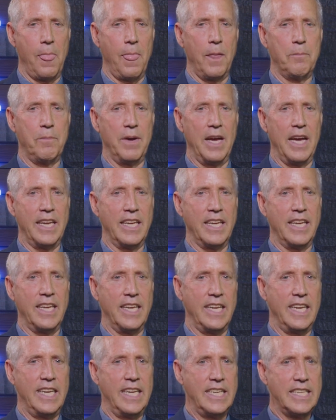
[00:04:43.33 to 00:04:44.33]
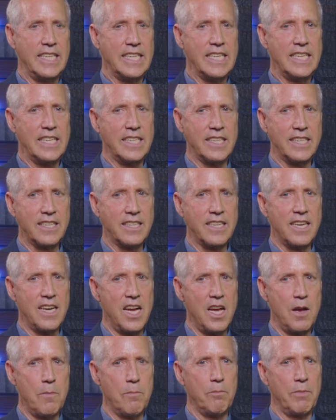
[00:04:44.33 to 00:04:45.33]
But he didn't
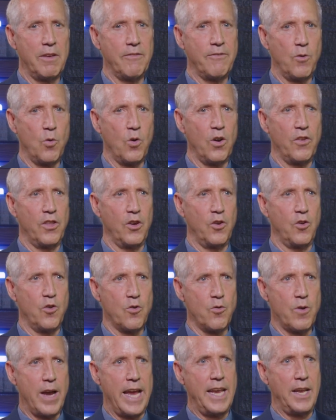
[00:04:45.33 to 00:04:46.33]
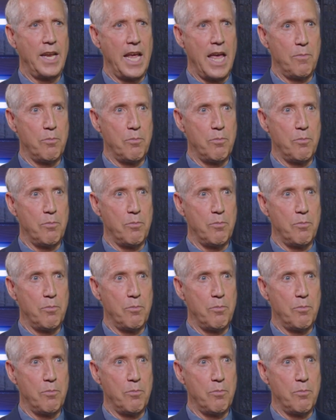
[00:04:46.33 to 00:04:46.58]
come before the great